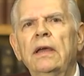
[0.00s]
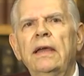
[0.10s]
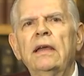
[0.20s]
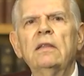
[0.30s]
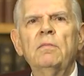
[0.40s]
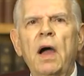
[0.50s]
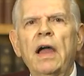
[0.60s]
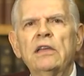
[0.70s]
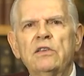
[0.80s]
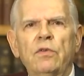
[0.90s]
in the
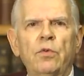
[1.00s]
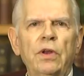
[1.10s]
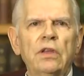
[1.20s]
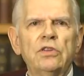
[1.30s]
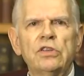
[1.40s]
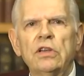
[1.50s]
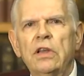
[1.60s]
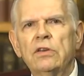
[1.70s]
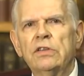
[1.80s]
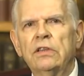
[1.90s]
minds of the religious
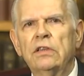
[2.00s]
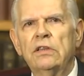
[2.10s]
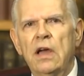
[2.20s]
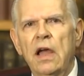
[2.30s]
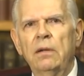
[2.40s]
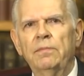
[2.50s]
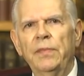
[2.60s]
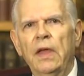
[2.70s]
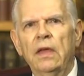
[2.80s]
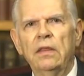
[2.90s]
leaders at the time.
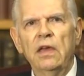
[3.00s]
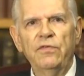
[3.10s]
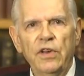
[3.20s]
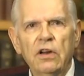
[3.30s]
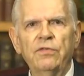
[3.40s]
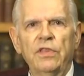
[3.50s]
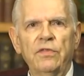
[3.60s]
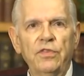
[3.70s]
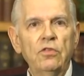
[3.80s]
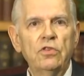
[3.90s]
They feared for the
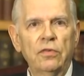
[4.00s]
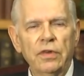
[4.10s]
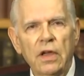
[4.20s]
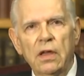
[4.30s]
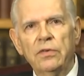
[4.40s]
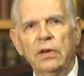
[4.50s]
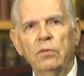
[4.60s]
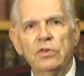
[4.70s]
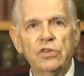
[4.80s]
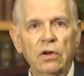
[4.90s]
future of the country,
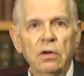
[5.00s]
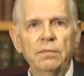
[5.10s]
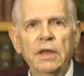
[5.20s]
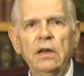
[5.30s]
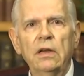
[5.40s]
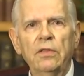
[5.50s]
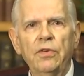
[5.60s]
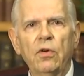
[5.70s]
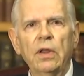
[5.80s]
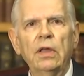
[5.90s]
with certain men in
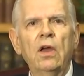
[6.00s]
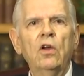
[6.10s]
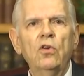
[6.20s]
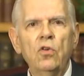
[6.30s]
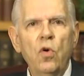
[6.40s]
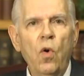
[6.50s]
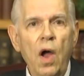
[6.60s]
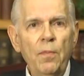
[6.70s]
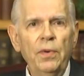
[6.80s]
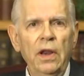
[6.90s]
authority who
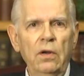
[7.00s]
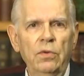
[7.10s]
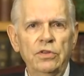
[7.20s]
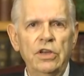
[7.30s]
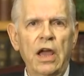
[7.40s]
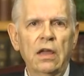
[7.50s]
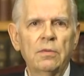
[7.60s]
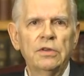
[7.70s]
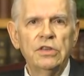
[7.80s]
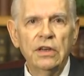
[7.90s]
cooperated with
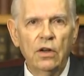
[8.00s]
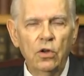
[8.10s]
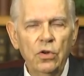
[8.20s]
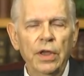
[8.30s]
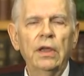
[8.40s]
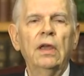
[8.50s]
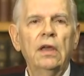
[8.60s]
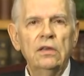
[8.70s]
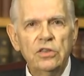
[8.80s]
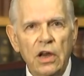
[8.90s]
Jacobins, including
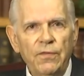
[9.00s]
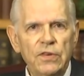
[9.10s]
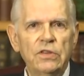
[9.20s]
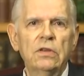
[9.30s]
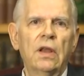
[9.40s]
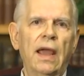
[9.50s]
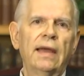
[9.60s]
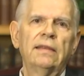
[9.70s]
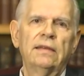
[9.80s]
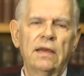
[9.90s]
Jefferson
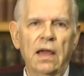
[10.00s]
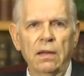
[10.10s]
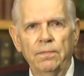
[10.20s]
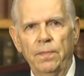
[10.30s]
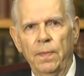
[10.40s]
at the time.